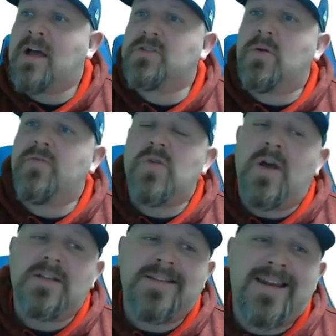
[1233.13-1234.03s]
So if you
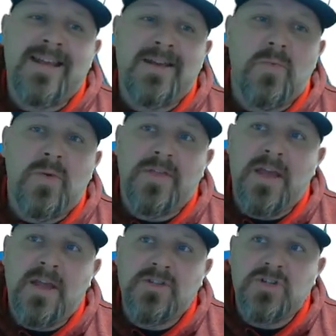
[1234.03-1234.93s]
guys get in with
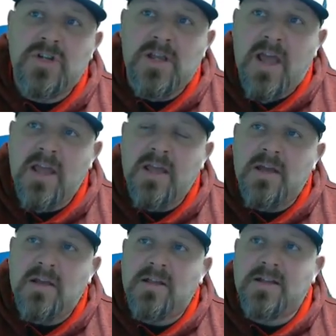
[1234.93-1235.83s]
HGA,
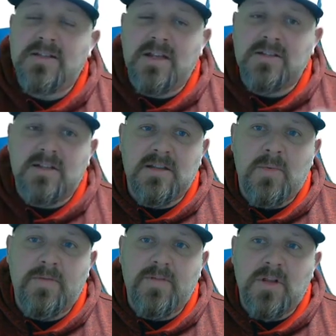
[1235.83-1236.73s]
like I said, it's
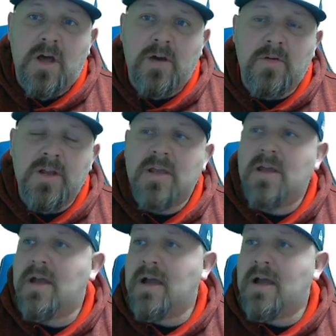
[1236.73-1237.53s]
somewhat of a lottery.